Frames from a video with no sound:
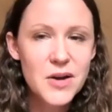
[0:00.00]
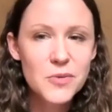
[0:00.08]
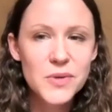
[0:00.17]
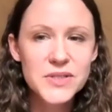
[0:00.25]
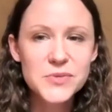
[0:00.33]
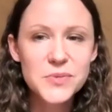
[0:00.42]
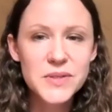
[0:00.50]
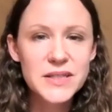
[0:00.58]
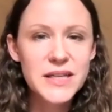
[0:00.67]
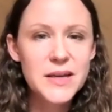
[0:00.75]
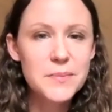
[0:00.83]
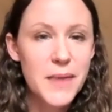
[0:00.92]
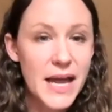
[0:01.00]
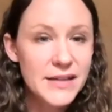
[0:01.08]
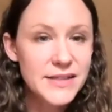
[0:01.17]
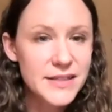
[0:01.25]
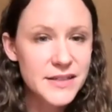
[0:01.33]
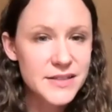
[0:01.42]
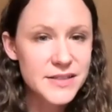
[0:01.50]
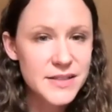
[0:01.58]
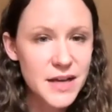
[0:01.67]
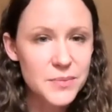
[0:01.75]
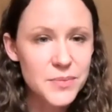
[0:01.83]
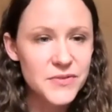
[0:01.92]
What's really amazing is
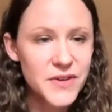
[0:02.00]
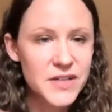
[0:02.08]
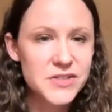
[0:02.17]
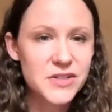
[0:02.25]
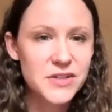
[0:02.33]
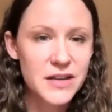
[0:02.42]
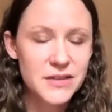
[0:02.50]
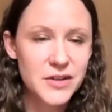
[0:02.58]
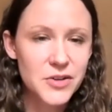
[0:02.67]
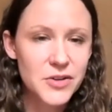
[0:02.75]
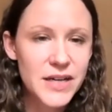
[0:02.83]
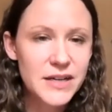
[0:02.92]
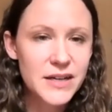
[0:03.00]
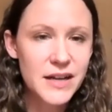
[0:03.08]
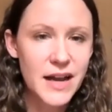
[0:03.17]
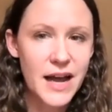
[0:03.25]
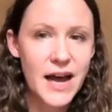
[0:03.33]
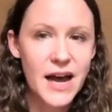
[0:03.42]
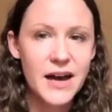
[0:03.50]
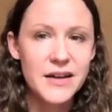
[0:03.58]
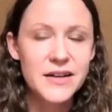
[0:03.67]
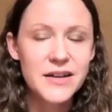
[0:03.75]
that Professor Nathan Green can add